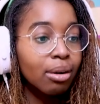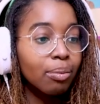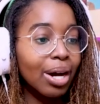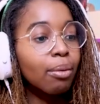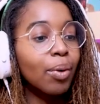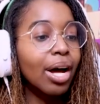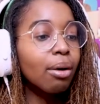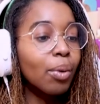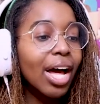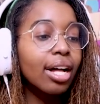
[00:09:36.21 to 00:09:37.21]
Well, well,
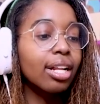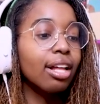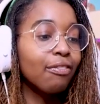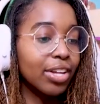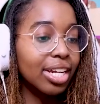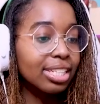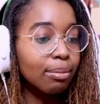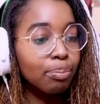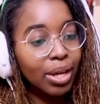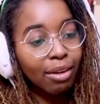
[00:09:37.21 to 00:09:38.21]
well, if it
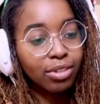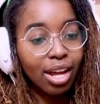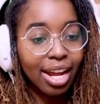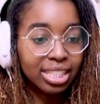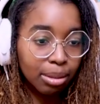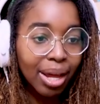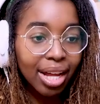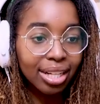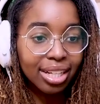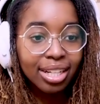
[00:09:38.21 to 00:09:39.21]
isn't
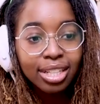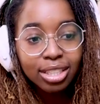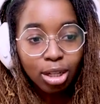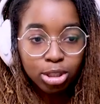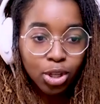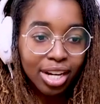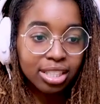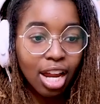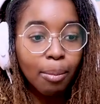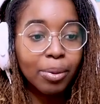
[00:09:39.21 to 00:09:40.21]
BF.xml. Don't try to
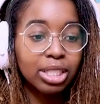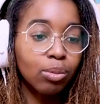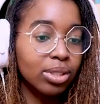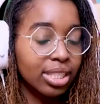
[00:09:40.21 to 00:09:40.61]
stop us or we'll